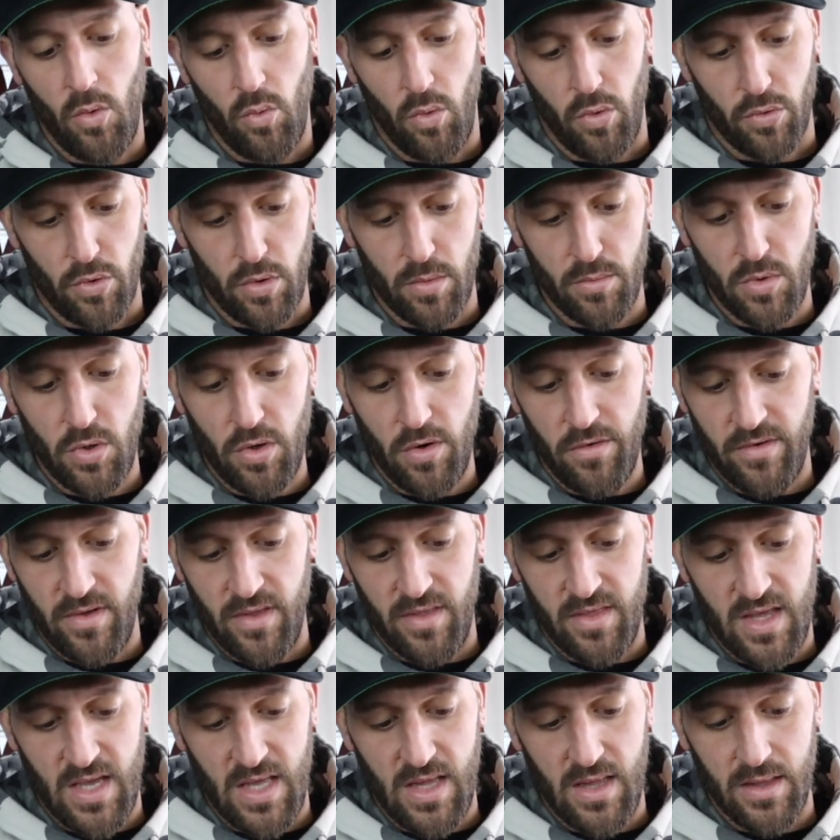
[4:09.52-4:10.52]
We'll
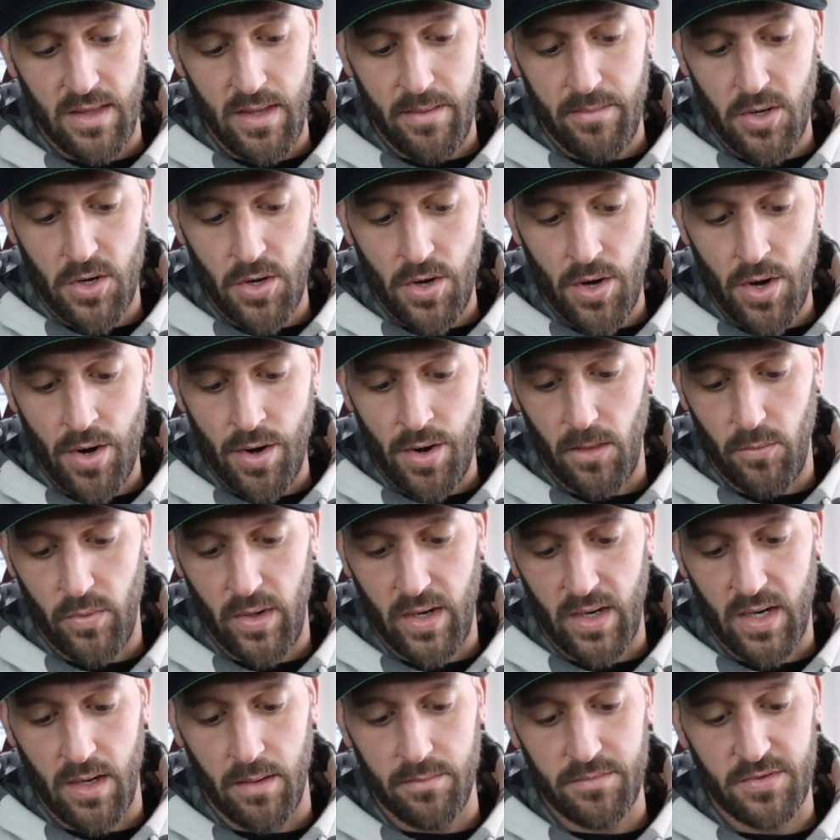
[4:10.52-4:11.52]
remove the limiter.
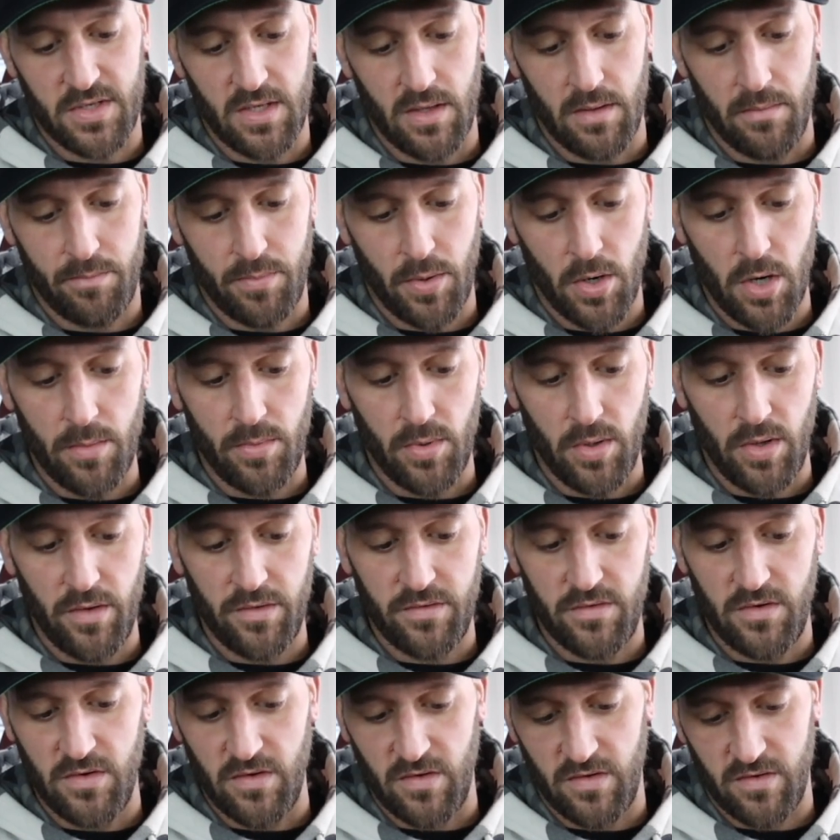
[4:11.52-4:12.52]
When it comes to the
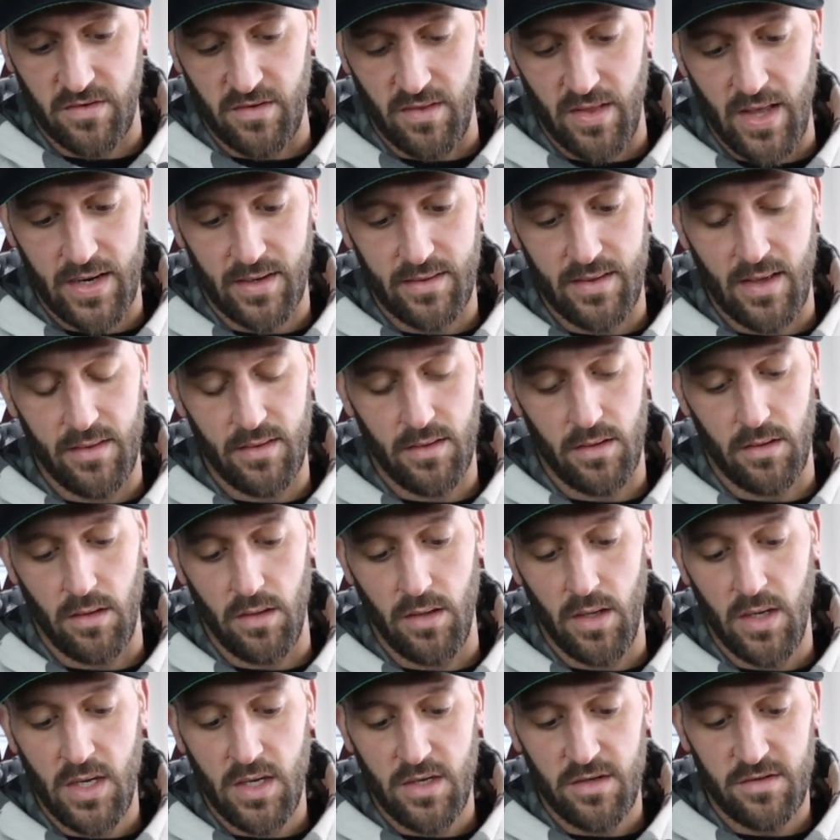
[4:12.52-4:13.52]
burbles, you just select that
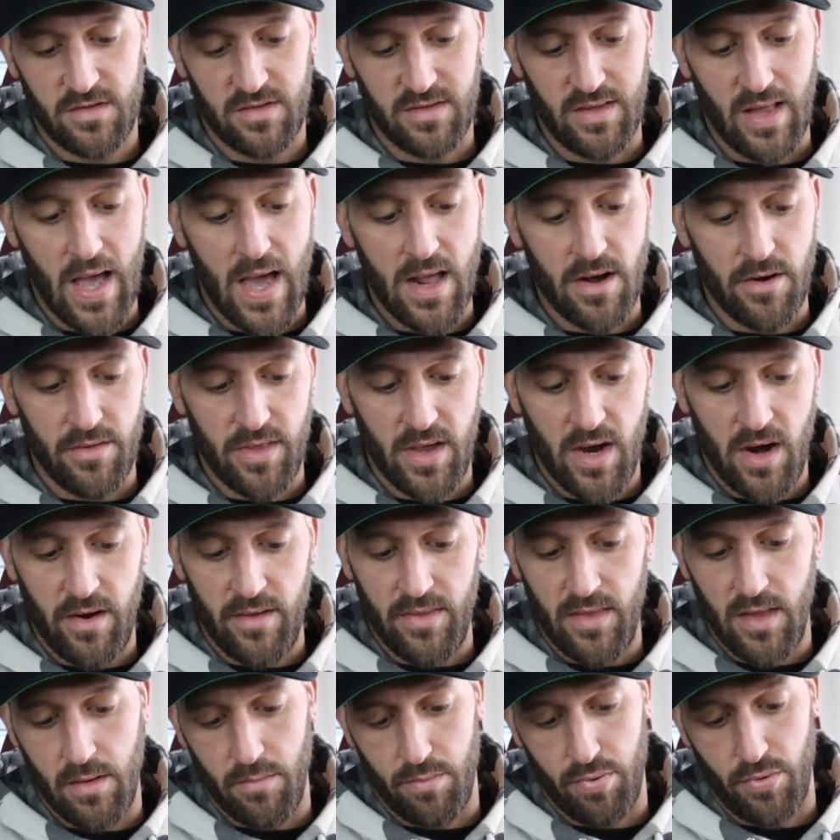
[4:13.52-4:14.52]
little slider there,
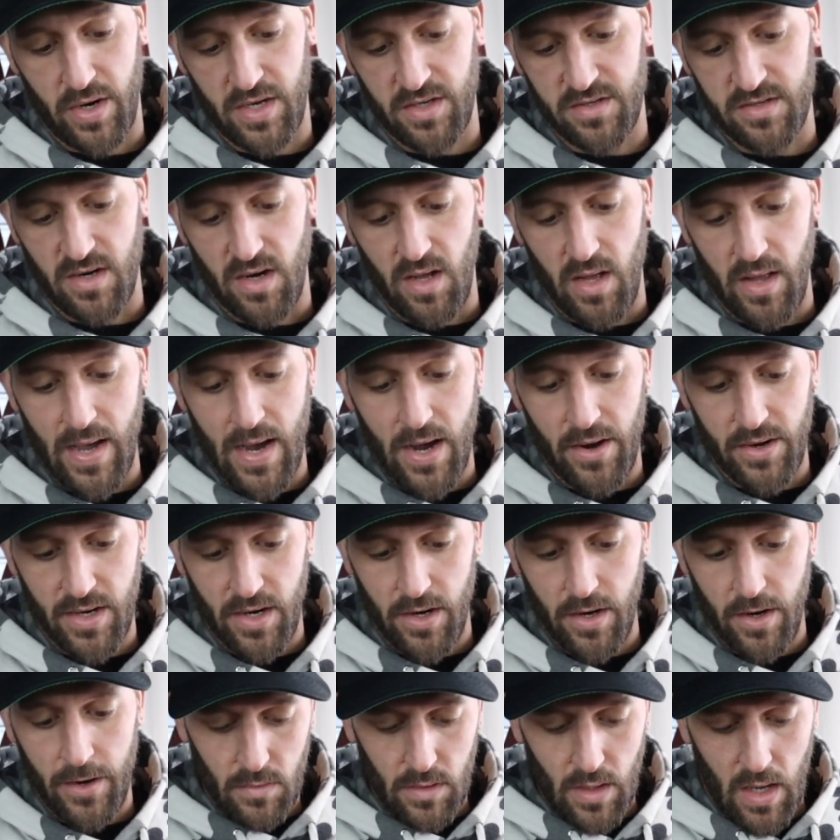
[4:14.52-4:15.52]
and then it brings it all out
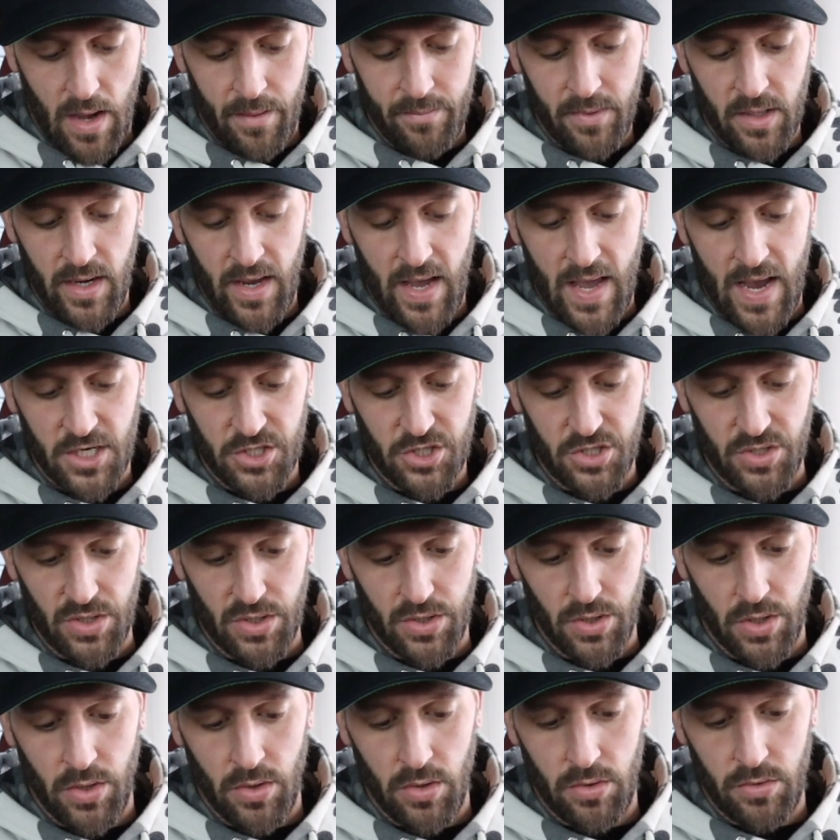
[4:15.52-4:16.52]
here. I'm going to actually
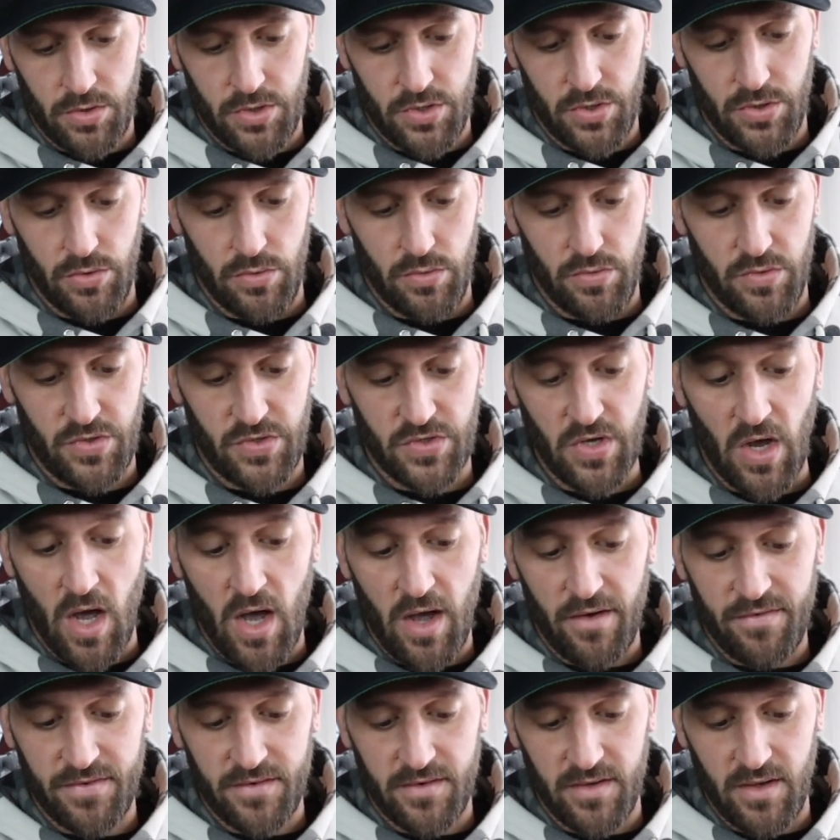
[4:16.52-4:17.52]
go to
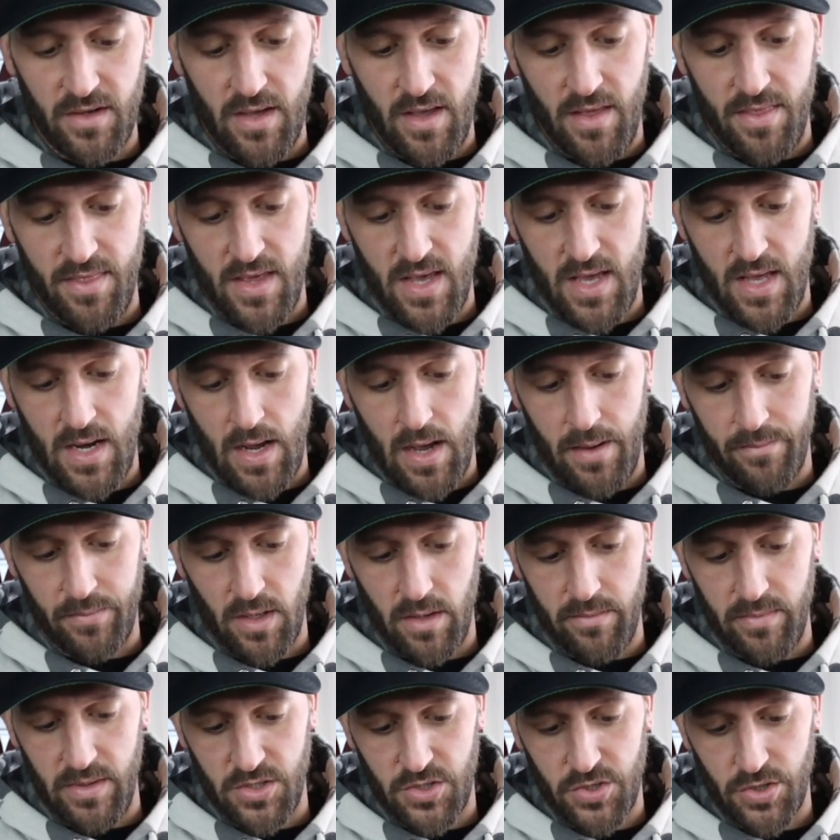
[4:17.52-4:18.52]
soft, and then I'm
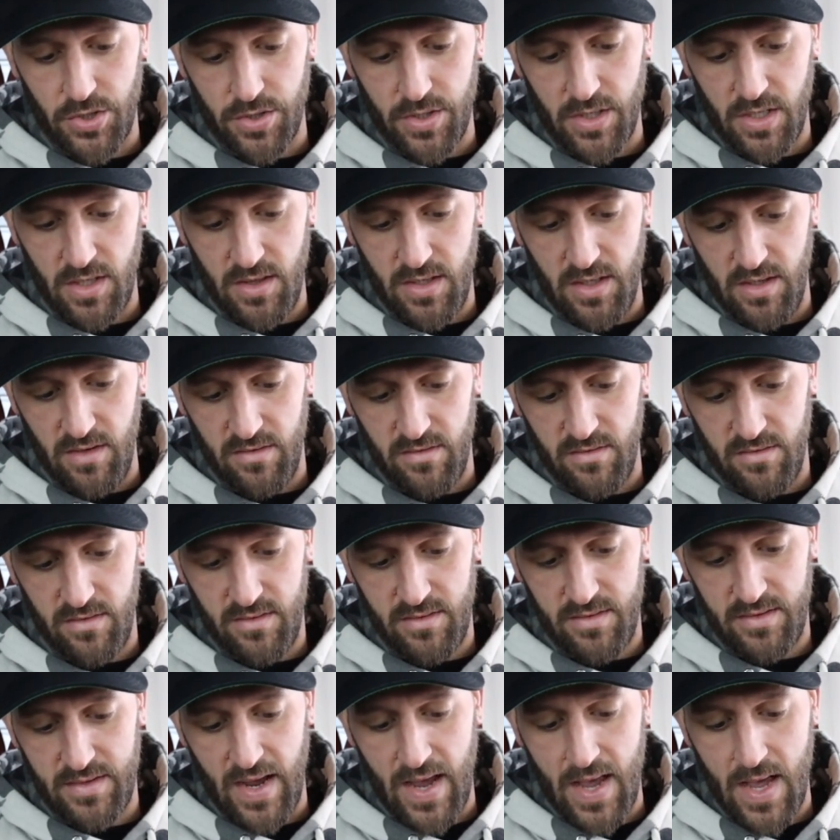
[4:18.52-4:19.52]
going to be turning these
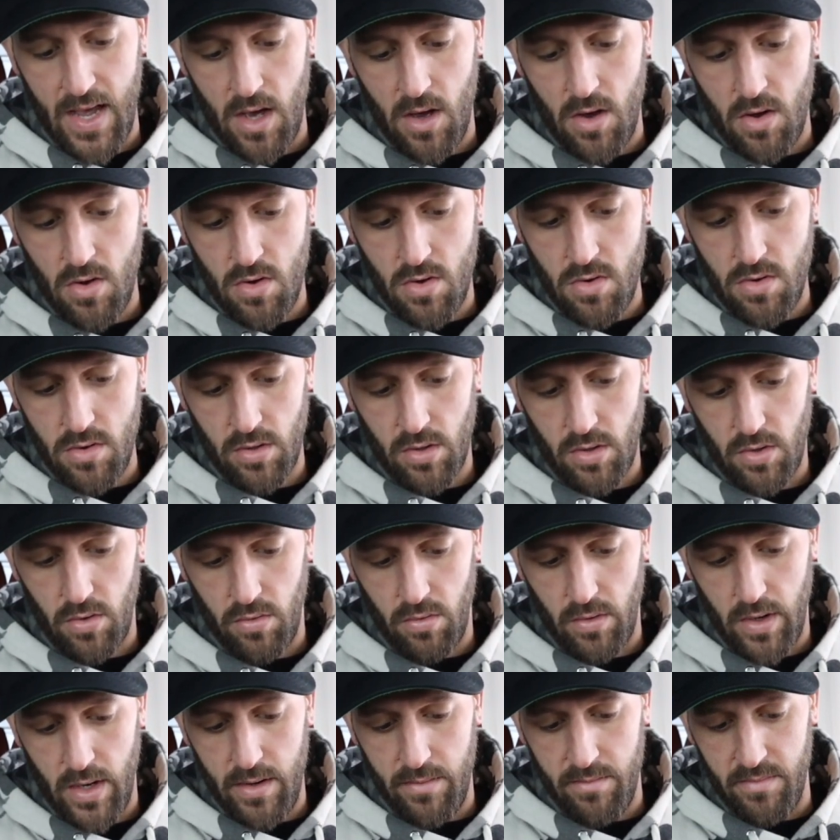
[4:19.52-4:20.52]
down
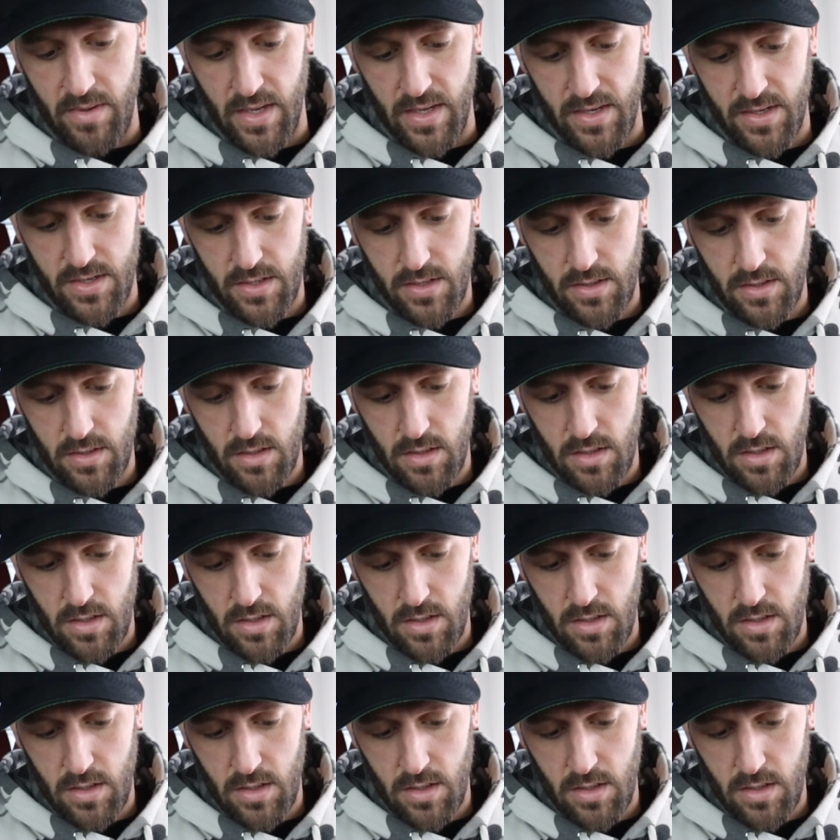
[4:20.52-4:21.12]
quite a bit.